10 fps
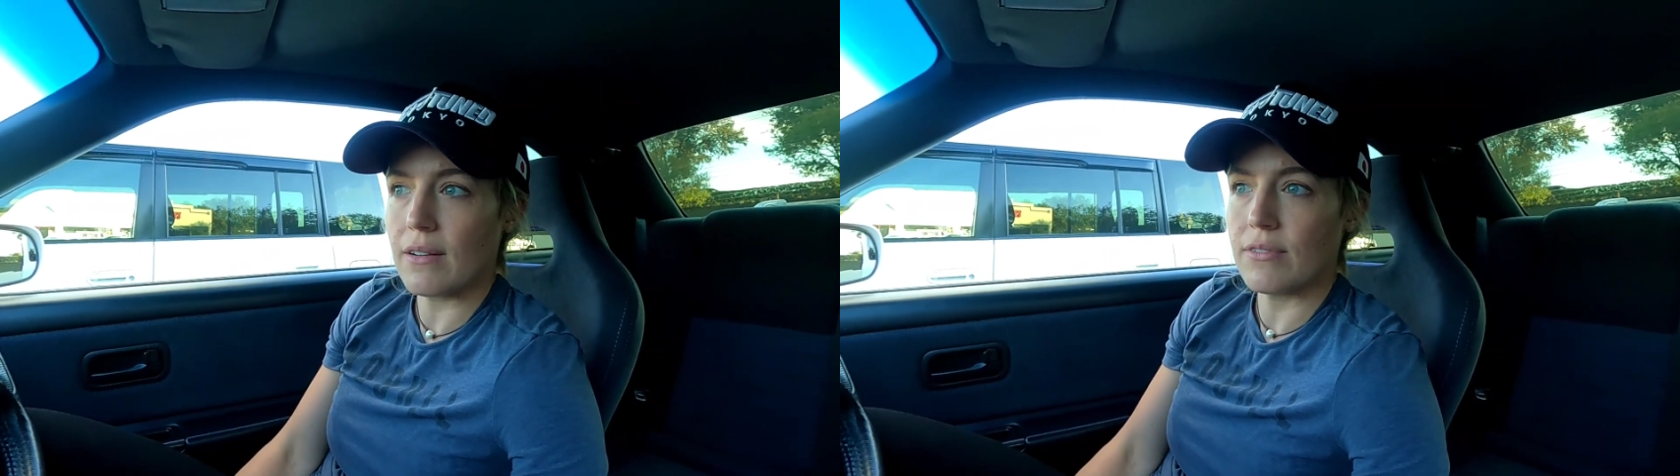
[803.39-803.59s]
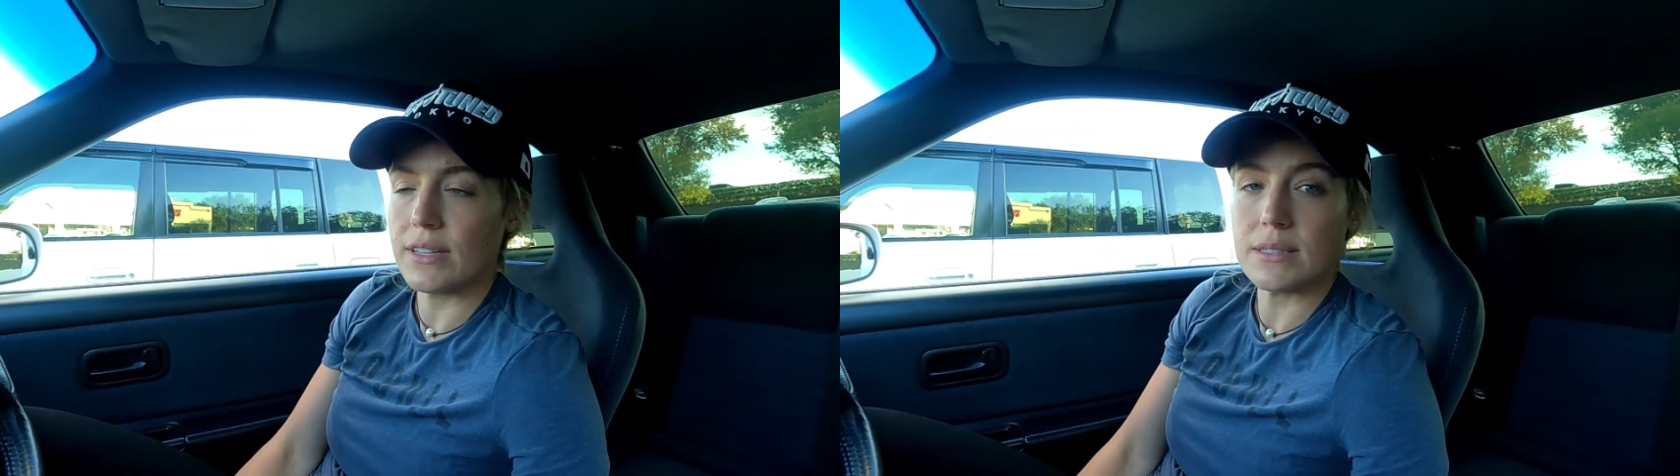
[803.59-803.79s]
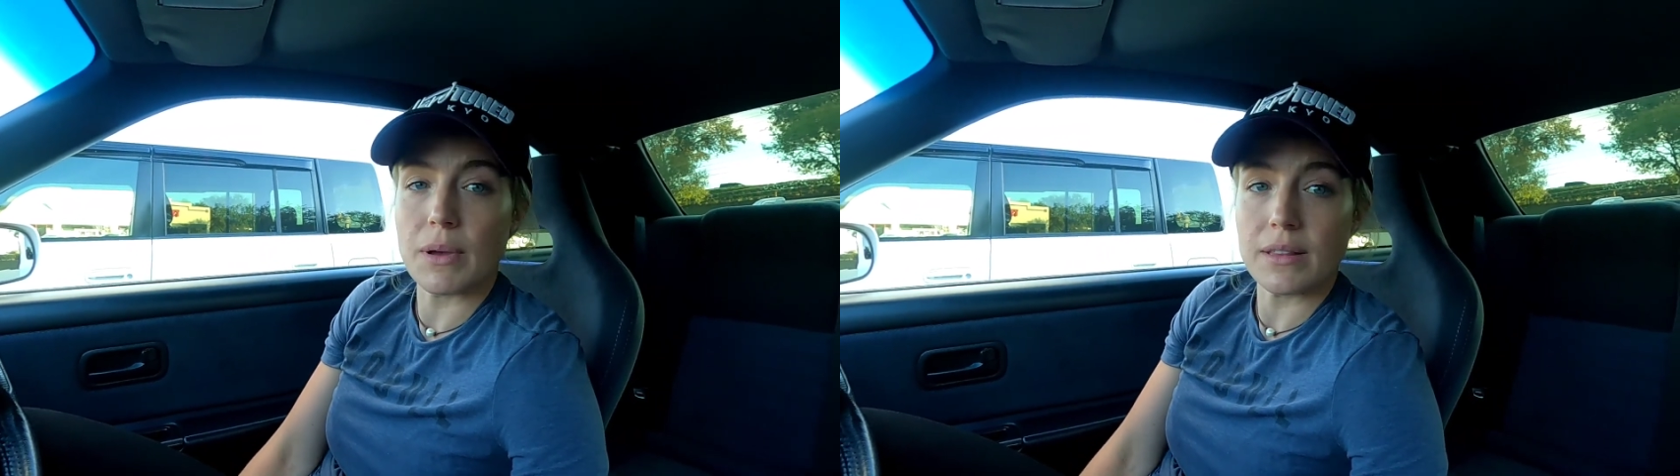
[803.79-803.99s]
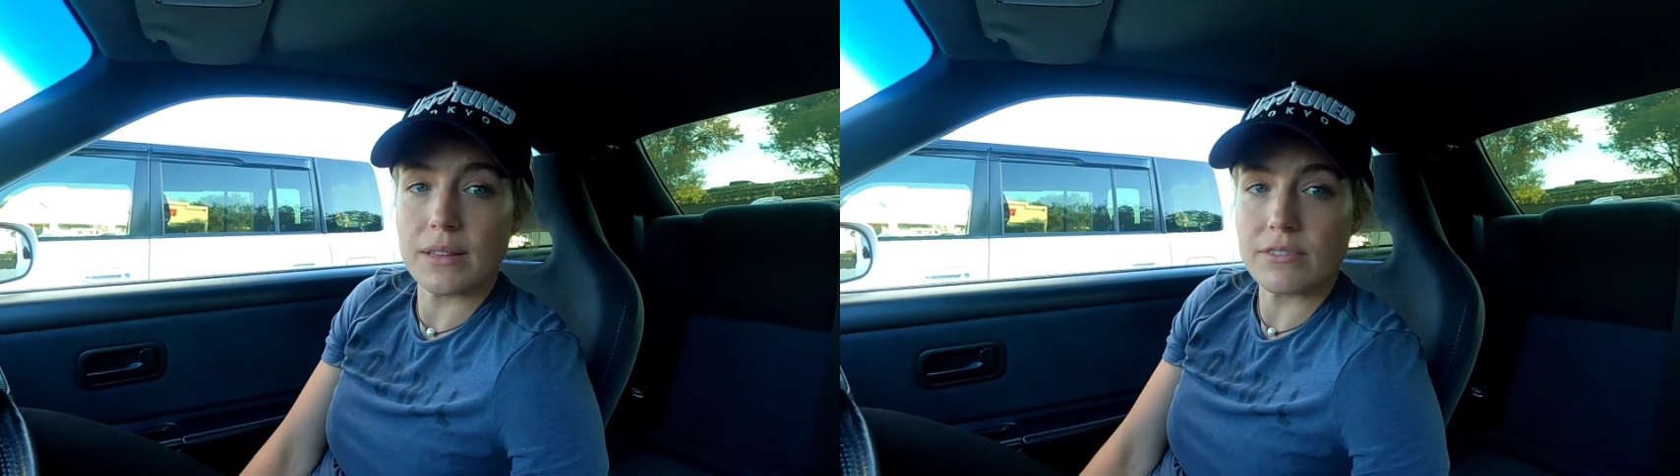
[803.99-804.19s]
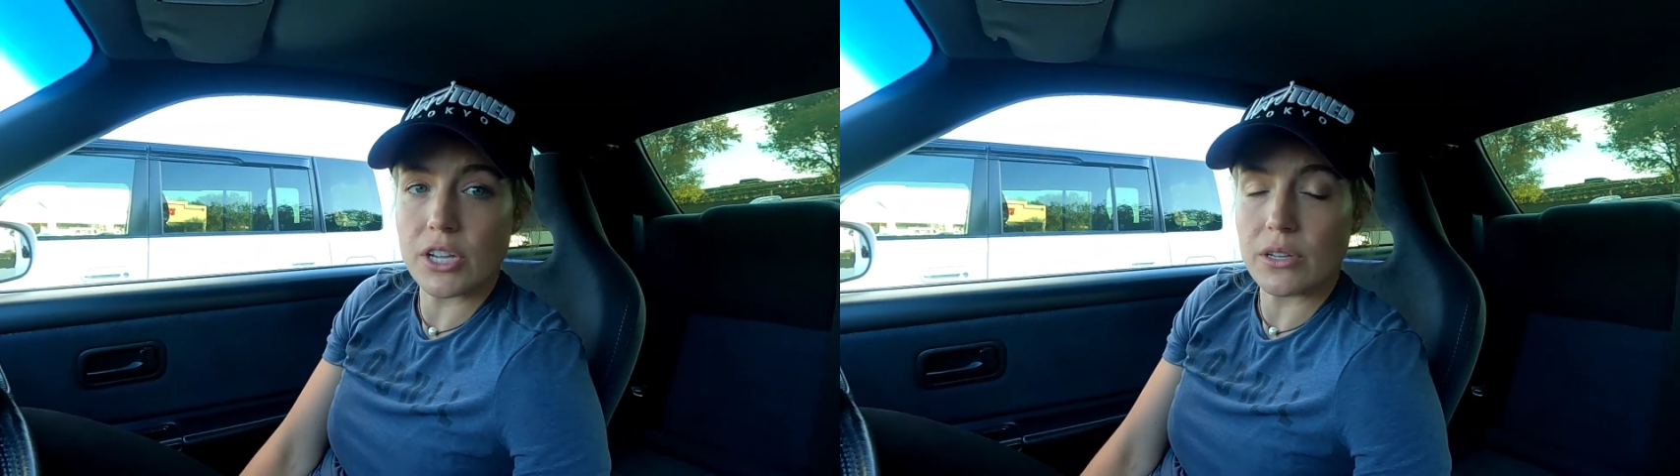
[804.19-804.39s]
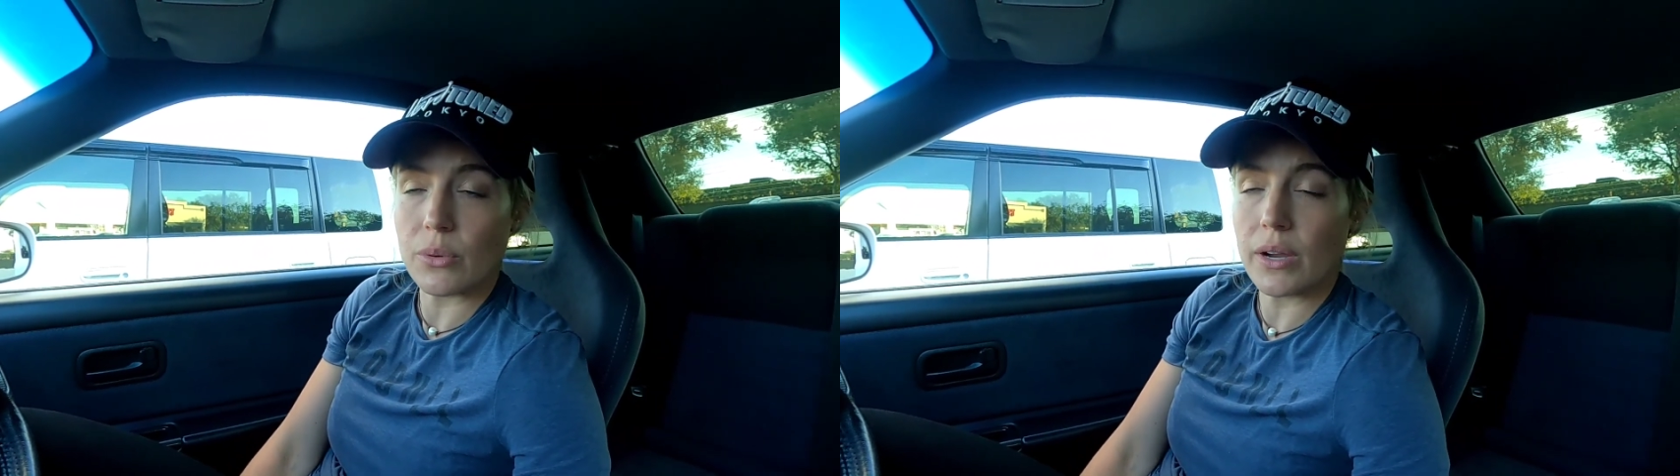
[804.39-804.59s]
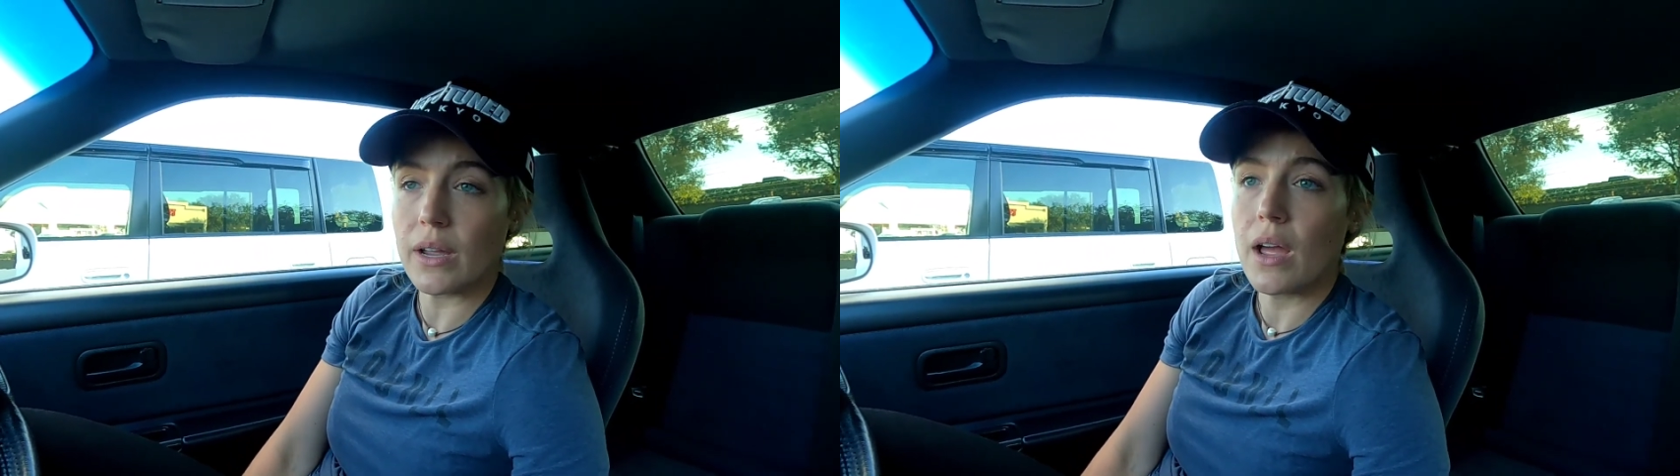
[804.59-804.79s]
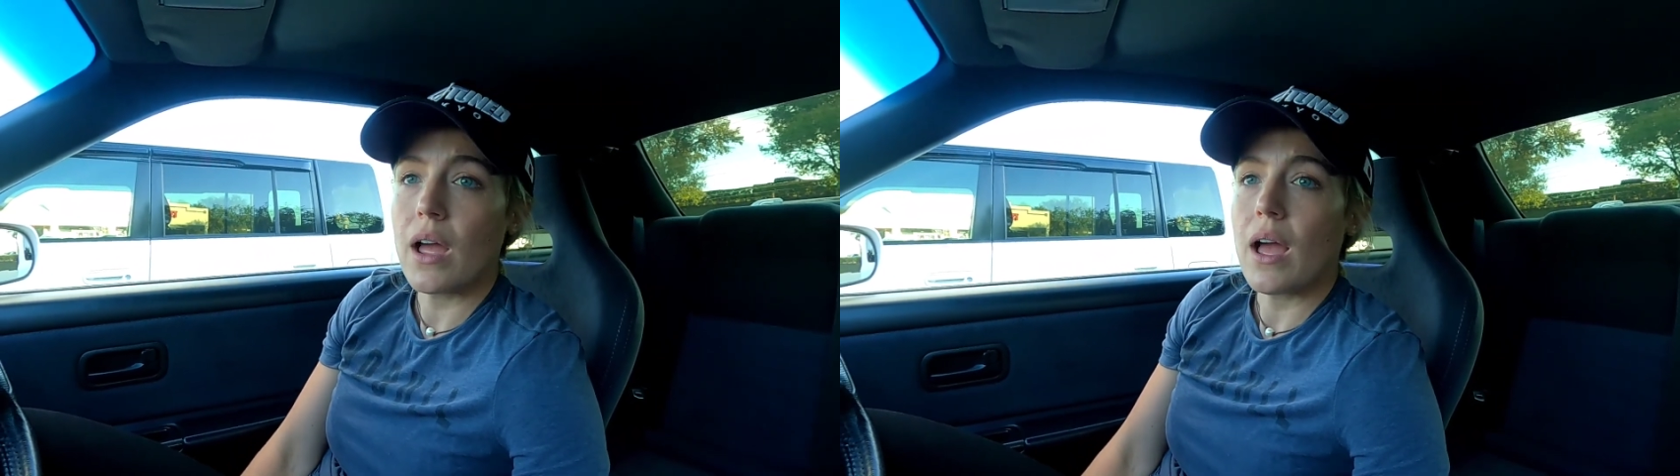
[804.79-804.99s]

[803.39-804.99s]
of this month of January.